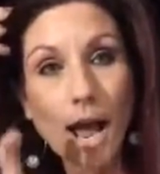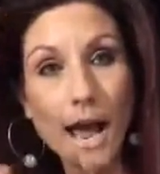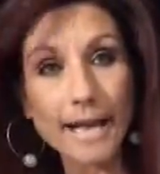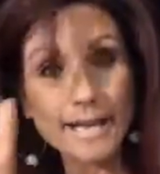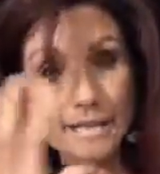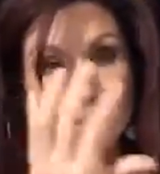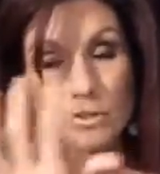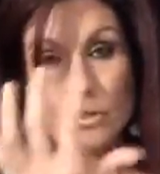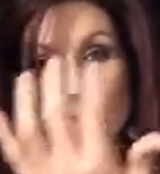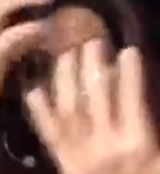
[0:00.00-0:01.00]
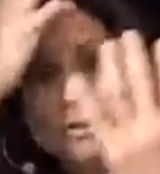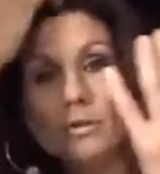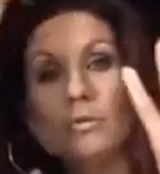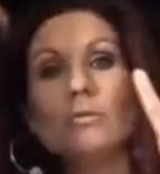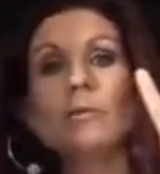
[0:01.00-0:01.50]
I get
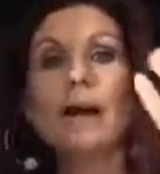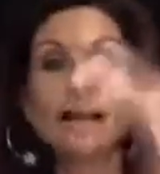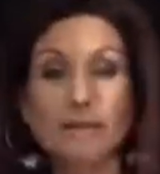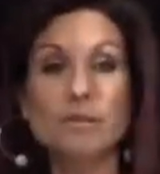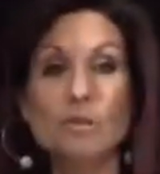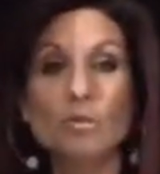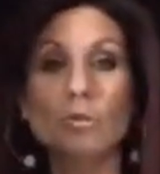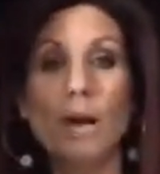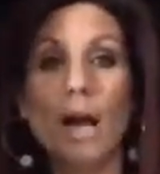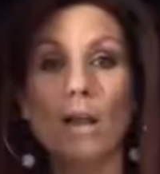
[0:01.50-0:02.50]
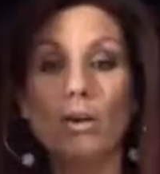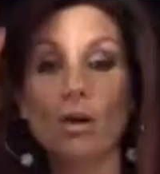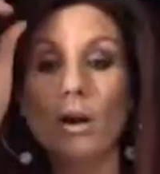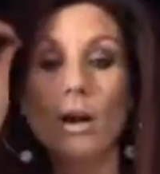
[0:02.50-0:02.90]
the true color.